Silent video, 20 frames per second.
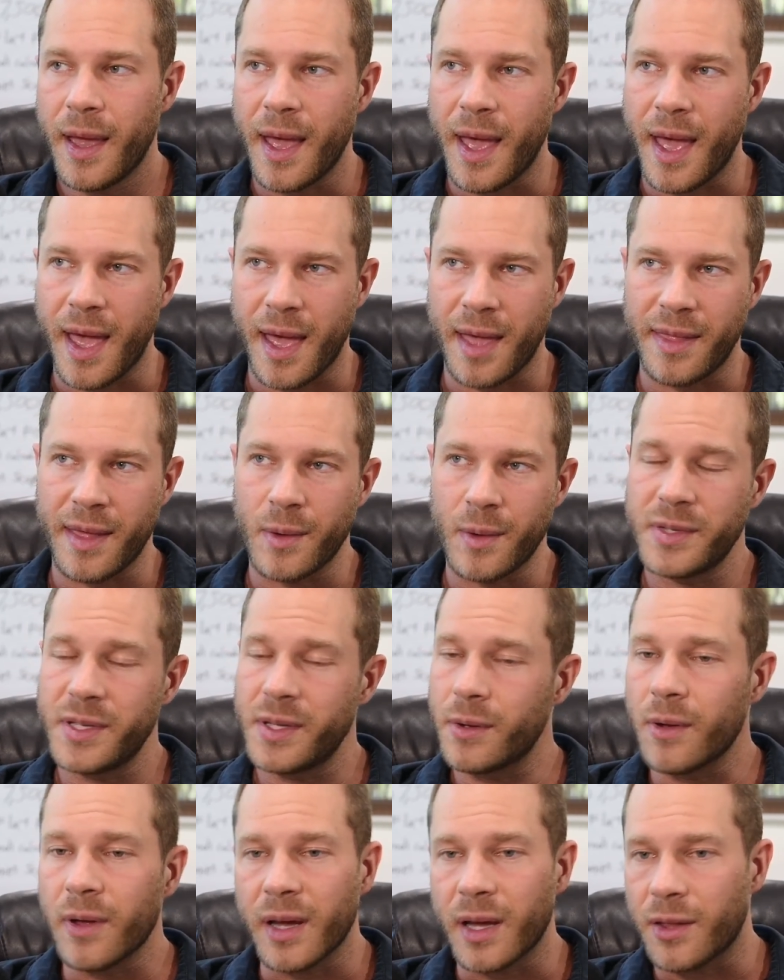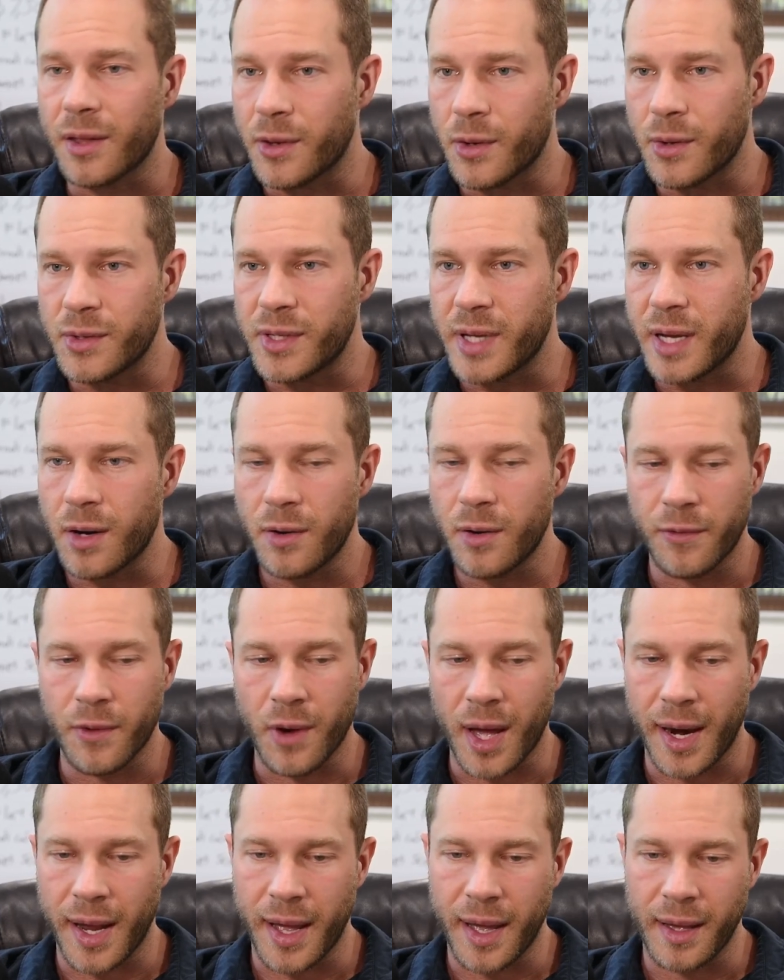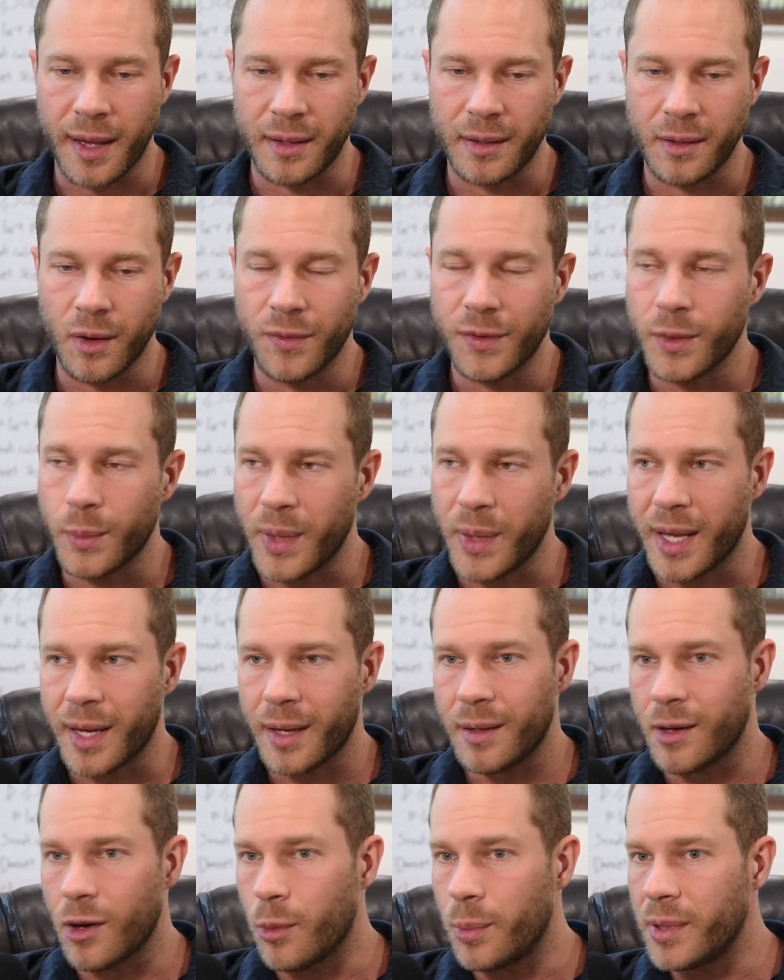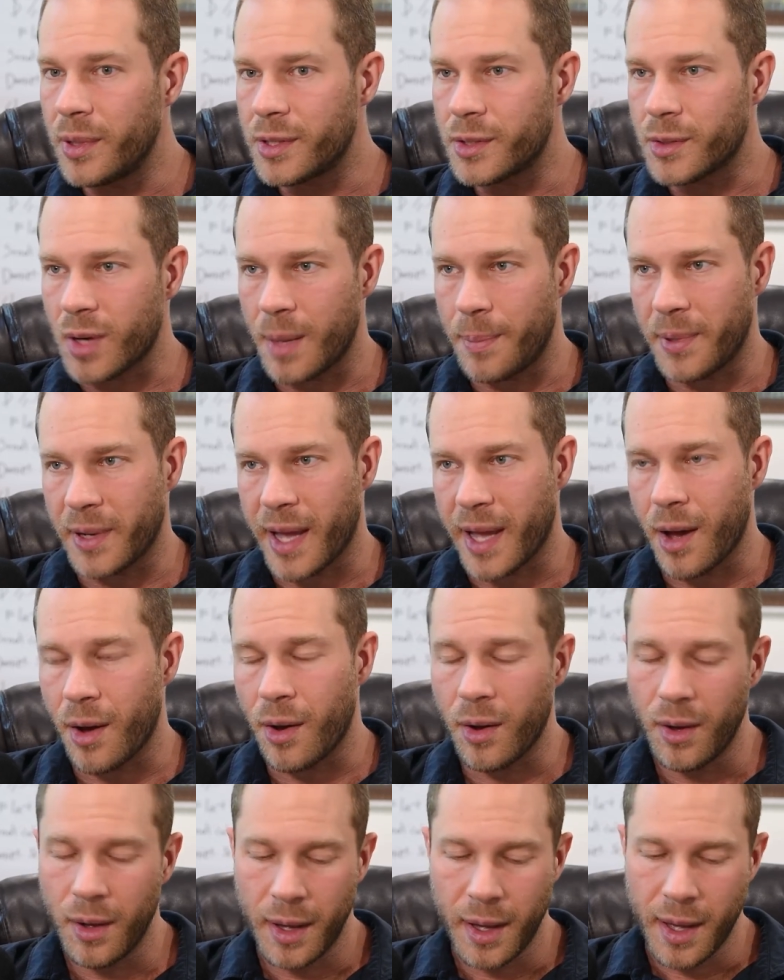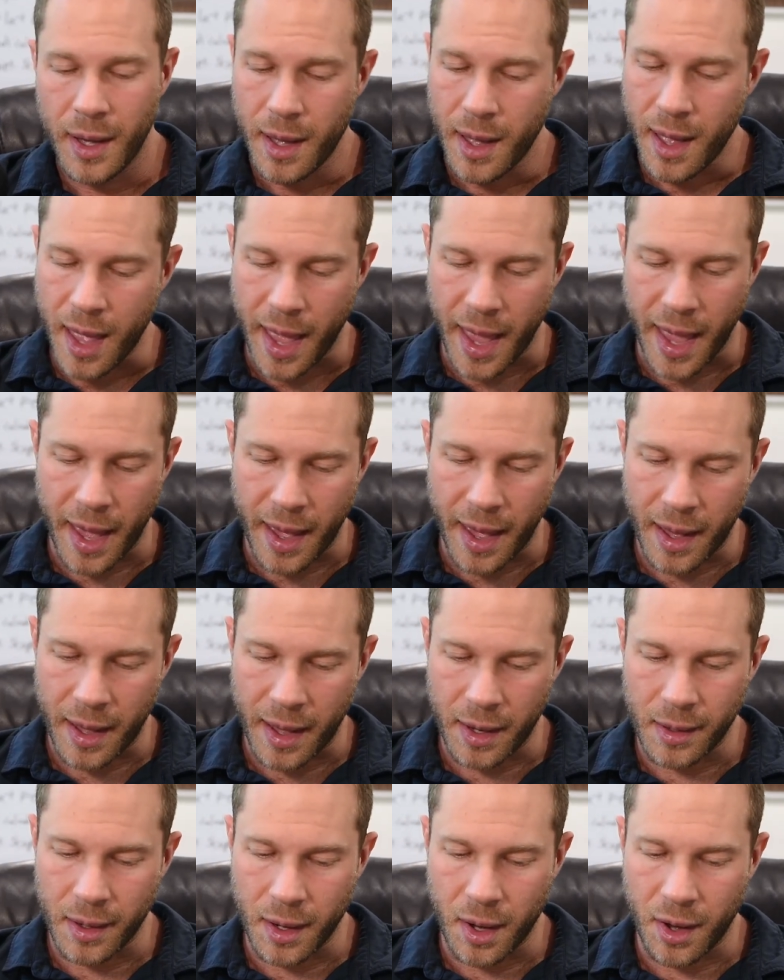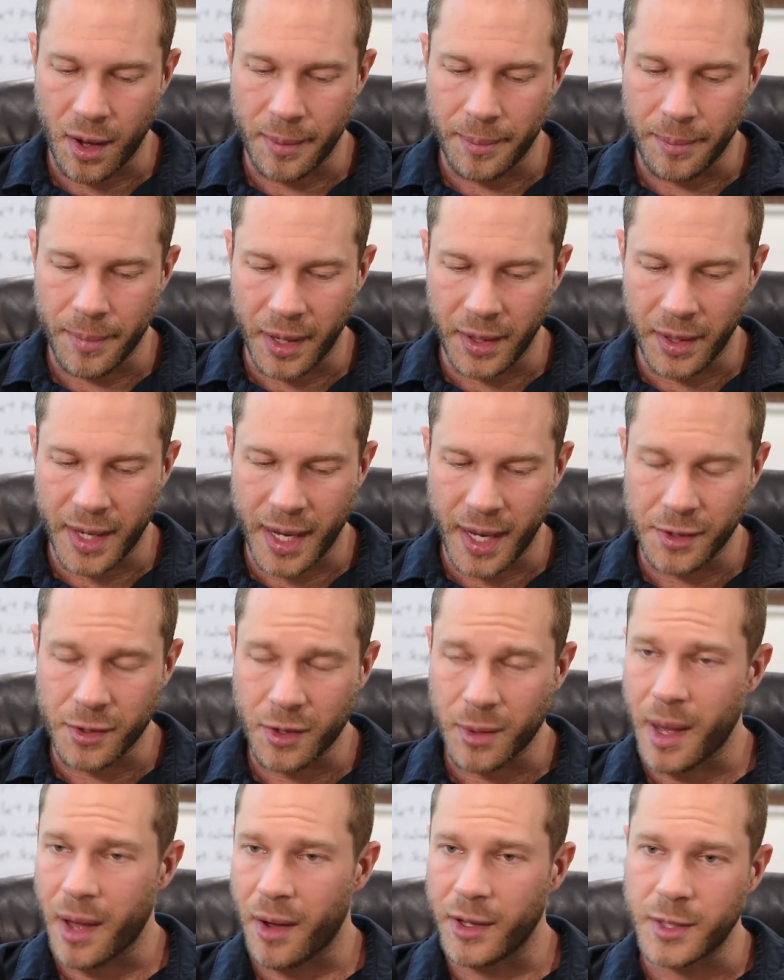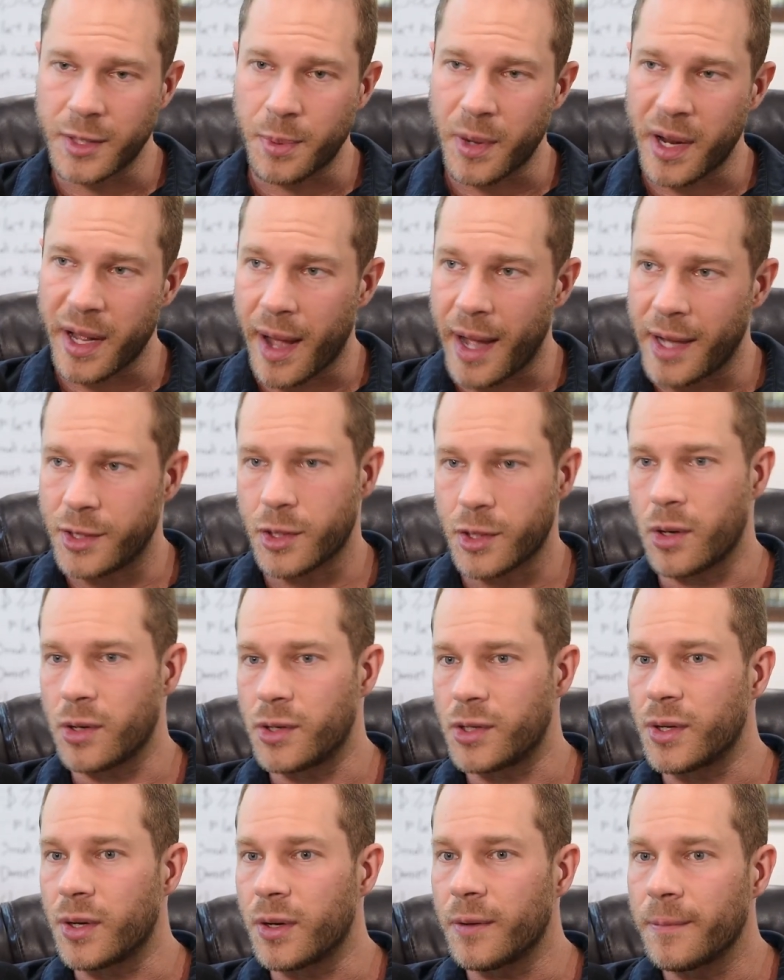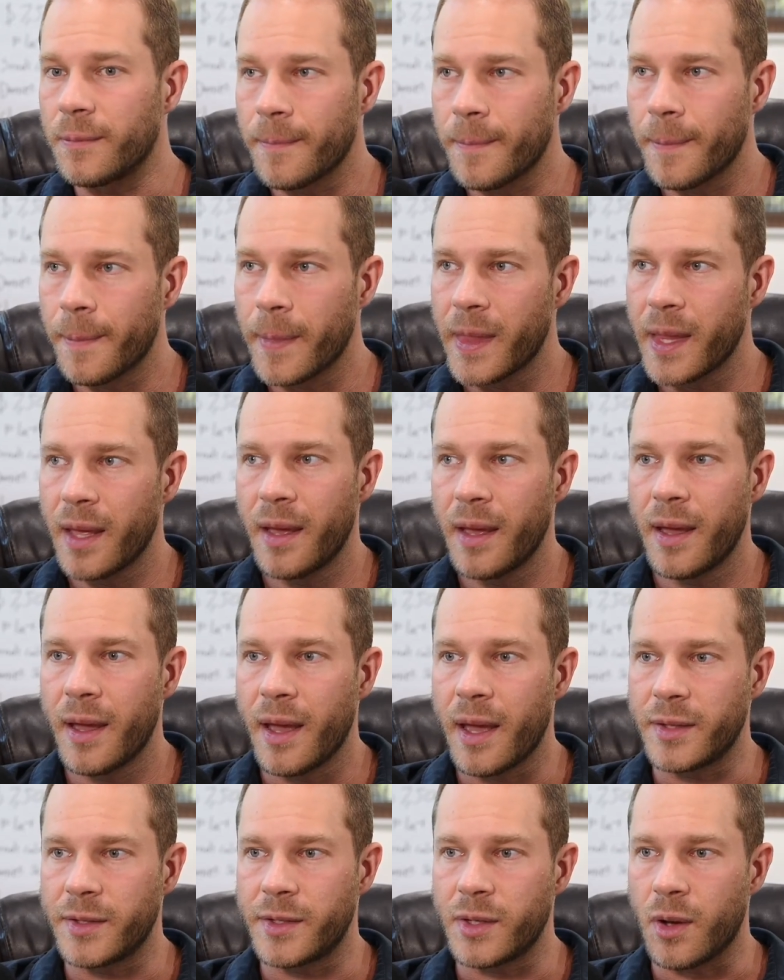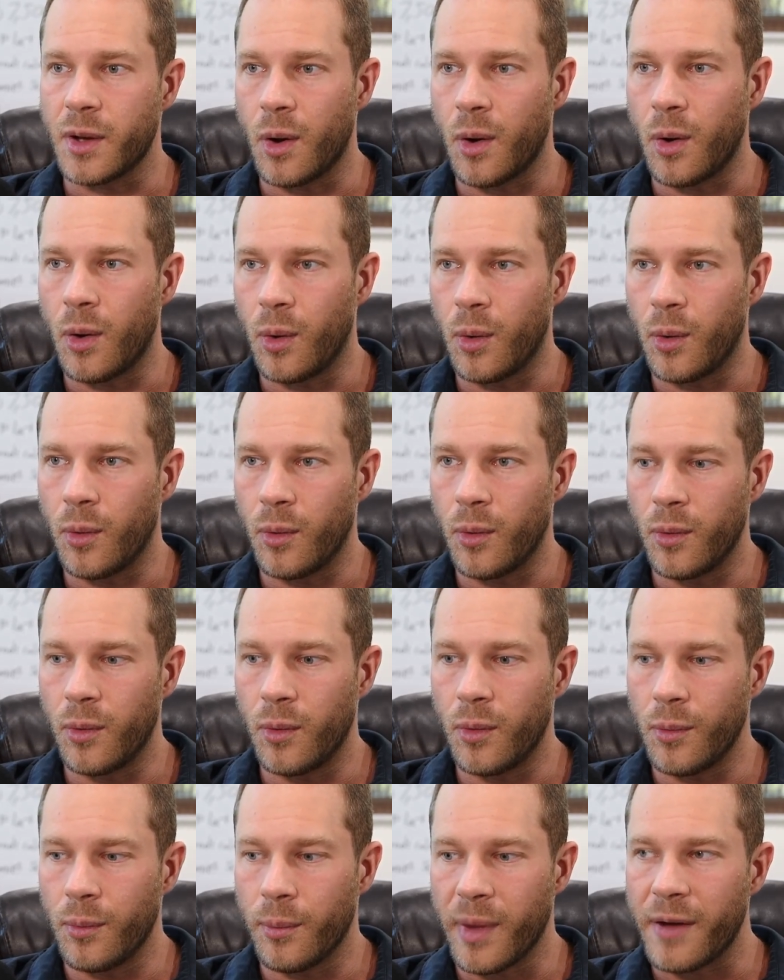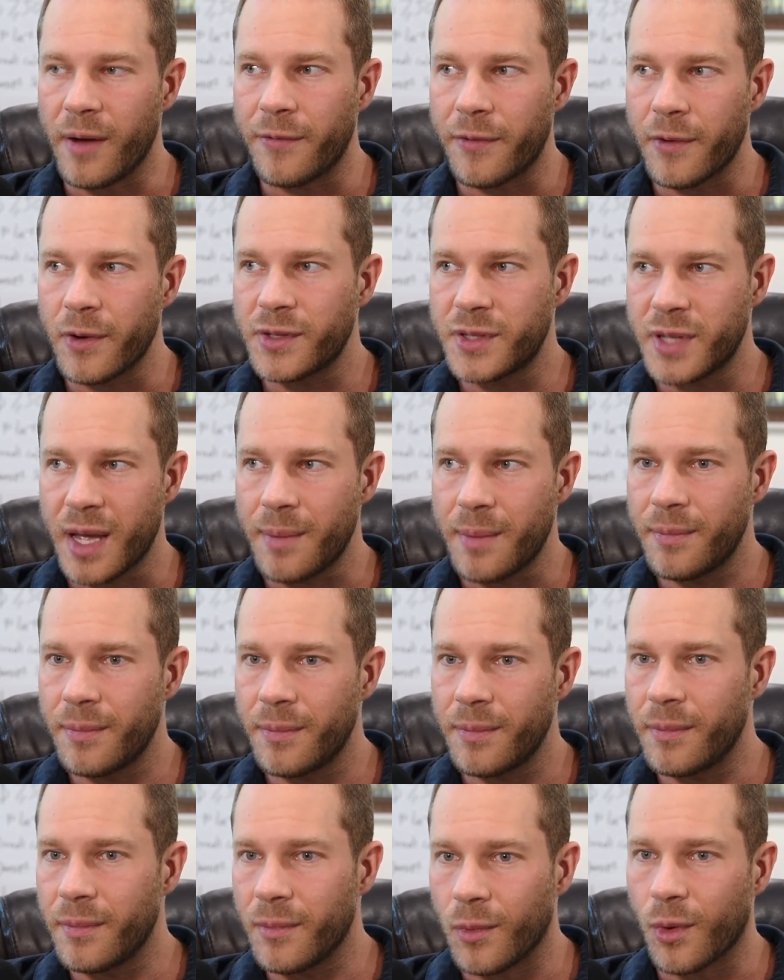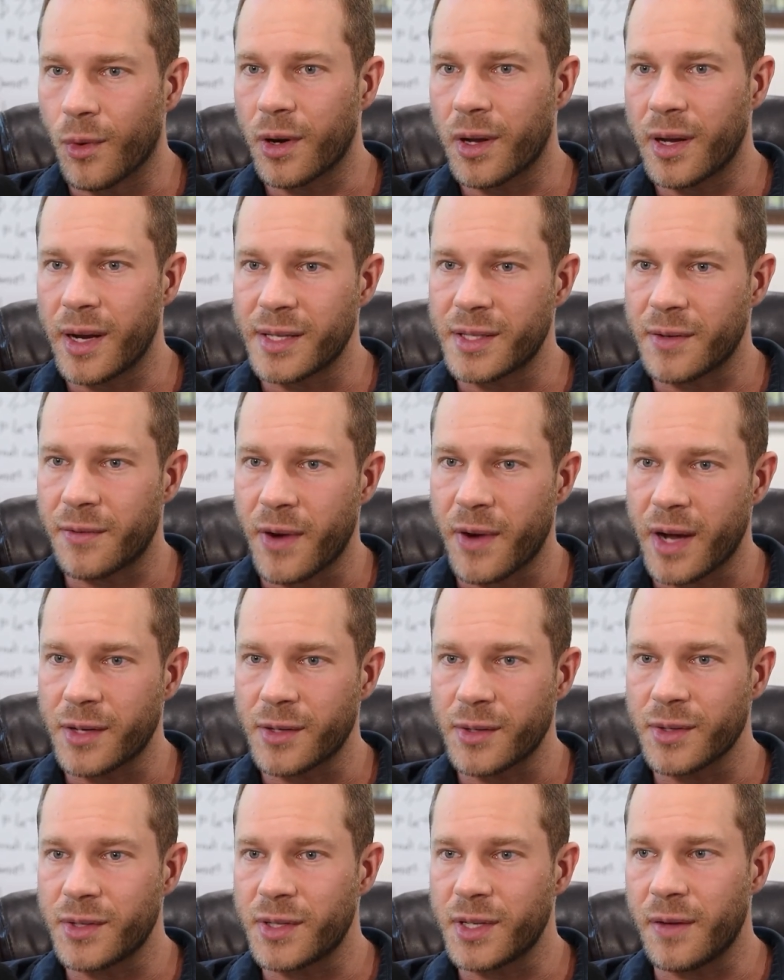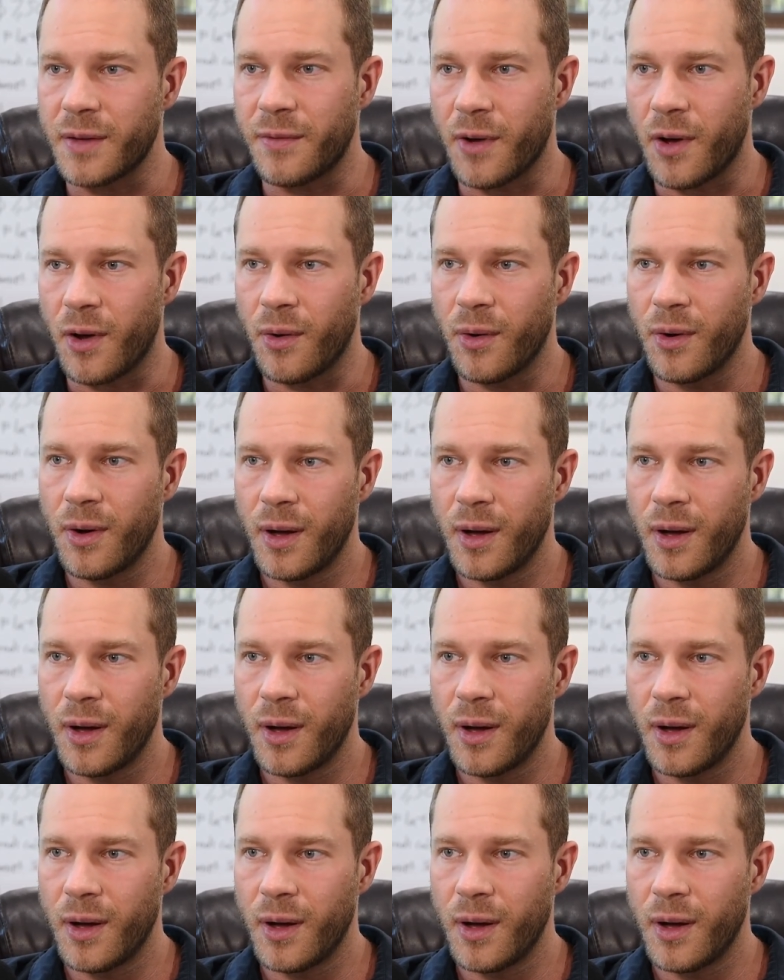And that was either like a Thursday or Friday. And over the weekend, I opened a Stripe account. And on Monday during my lunch break, I charged her. And so my first time working as a fractional CFO,